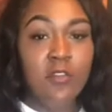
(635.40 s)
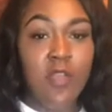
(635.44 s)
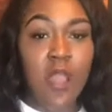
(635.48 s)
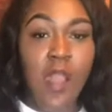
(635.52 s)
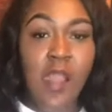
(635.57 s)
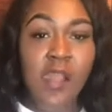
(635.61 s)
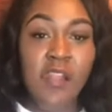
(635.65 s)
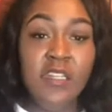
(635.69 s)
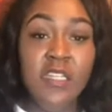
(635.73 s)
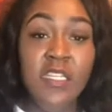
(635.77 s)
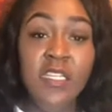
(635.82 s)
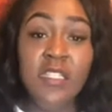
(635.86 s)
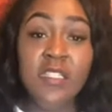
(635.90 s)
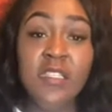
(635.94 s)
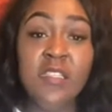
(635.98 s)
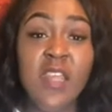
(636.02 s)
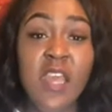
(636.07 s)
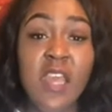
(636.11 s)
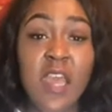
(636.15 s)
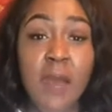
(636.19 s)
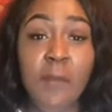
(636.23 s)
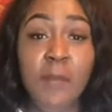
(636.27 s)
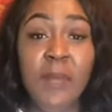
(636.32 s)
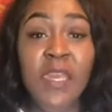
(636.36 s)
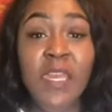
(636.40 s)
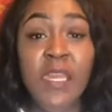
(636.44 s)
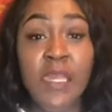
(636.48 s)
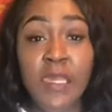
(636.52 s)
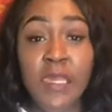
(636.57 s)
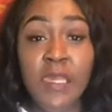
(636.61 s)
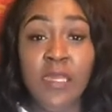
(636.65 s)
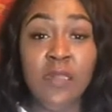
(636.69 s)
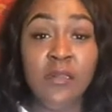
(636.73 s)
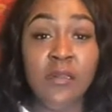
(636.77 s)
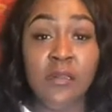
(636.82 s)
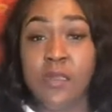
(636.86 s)
You need to say
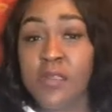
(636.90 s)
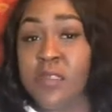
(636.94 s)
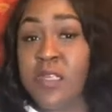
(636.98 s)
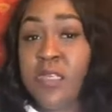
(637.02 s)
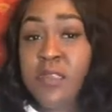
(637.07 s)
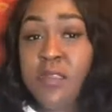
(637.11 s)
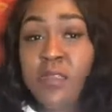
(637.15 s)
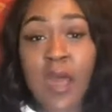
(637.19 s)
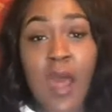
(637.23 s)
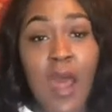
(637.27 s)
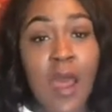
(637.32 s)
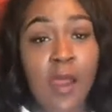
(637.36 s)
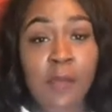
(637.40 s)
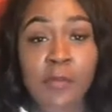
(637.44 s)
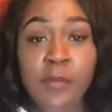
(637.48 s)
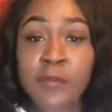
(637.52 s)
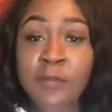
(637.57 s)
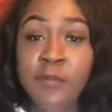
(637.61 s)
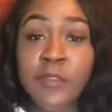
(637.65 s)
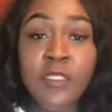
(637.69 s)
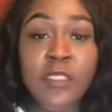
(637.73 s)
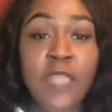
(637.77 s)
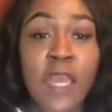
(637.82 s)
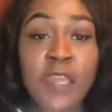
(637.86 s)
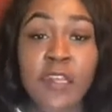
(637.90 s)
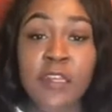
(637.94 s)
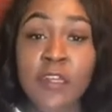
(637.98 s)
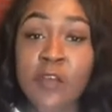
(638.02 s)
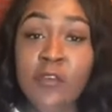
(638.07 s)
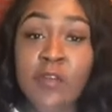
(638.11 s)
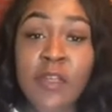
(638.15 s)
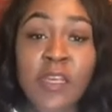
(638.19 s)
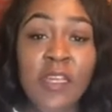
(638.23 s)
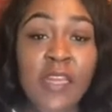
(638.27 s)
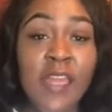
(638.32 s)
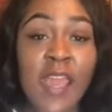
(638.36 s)
opinion, because that's all people stating on
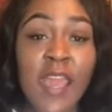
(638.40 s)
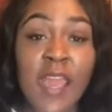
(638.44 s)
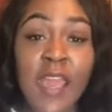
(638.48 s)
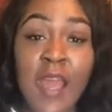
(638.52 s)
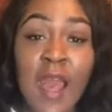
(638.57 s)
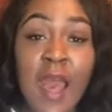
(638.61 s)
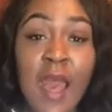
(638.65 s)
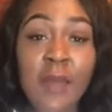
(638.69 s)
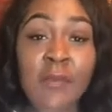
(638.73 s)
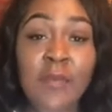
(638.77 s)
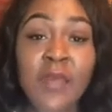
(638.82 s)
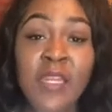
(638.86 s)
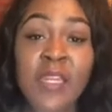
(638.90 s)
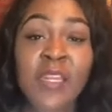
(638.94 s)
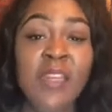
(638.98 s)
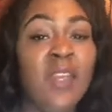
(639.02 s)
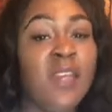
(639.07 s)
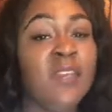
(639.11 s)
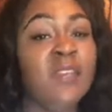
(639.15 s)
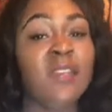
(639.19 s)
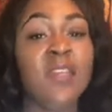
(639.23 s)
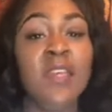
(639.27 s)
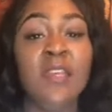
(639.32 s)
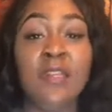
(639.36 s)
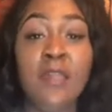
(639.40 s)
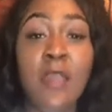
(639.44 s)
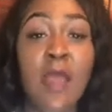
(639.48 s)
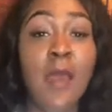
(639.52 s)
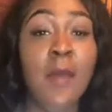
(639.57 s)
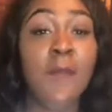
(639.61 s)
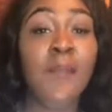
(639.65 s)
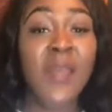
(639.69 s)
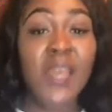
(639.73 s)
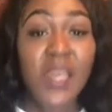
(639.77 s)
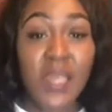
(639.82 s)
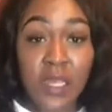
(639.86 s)
that. They ain't commenting, they stating their
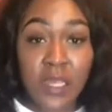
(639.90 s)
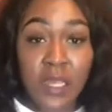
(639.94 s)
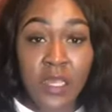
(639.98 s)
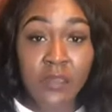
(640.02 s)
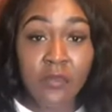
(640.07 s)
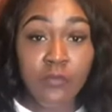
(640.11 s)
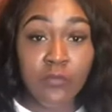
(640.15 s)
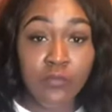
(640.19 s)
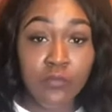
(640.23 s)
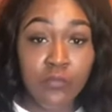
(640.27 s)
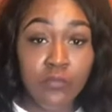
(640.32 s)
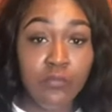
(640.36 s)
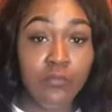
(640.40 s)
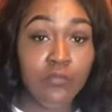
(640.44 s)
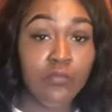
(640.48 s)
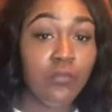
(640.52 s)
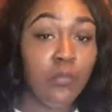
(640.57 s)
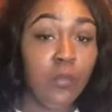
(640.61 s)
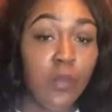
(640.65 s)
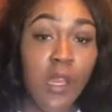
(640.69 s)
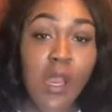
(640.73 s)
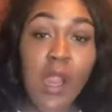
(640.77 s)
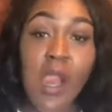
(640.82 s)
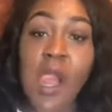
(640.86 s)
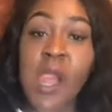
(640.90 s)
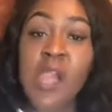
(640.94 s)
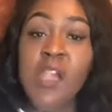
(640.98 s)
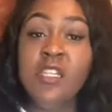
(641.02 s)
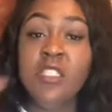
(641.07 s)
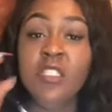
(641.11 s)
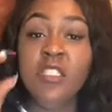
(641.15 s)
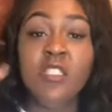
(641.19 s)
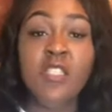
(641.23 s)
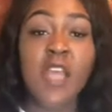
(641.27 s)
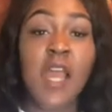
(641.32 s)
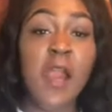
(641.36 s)
opinion. They
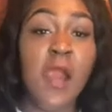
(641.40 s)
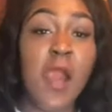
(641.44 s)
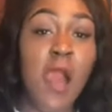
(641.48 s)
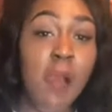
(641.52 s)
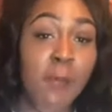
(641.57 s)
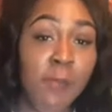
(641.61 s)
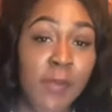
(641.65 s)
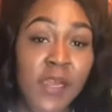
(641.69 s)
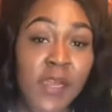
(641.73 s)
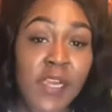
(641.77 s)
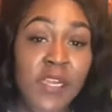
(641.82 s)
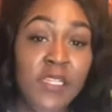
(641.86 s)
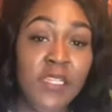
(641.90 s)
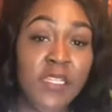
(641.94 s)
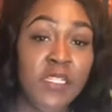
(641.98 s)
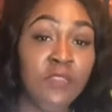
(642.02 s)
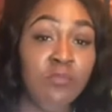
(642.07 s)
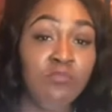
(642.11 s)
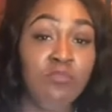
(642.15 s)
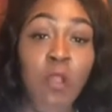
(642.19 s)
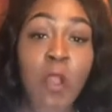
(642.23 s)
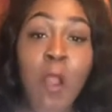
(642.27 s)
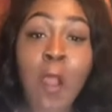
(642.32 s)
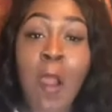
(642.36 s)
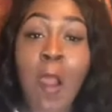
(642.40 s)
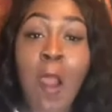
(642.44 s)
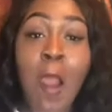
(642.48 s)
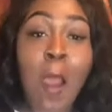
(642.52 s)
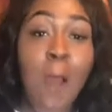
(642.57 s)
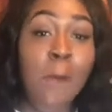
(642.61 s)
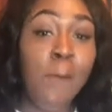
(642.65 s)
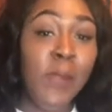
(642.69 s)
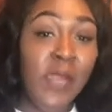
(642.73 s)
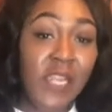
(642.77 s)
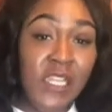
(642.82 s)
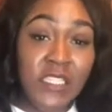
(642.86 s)
didn't say opinion.
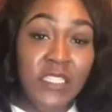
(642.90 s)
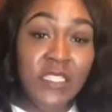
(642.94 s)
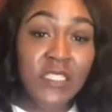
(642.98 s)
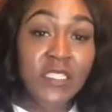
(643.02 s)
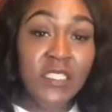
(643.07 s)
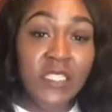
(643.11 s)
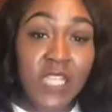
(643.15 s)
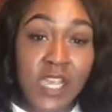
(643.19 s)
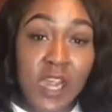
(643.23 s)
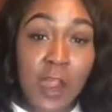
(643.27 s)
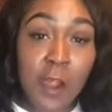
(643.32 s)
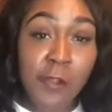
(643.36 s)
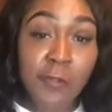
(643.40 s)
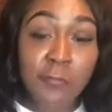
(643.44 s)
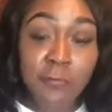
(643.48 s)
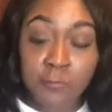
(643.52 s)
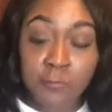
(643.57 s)
Opinions here.